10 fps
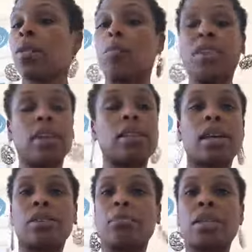We think
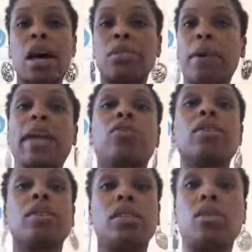that sometimes by
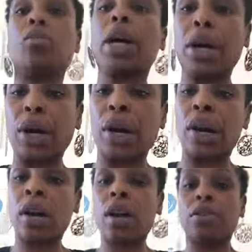increasing the rigor,